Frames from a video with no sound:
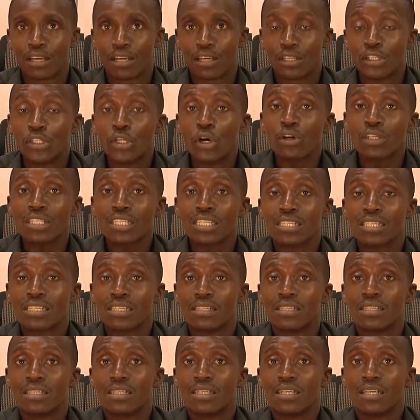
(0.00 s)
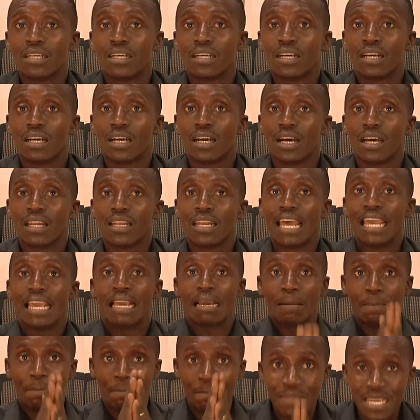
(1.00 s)
not
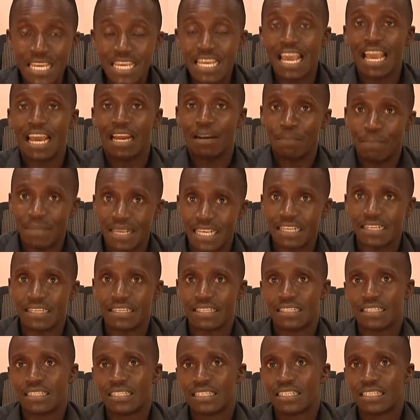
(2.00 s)
like me and me.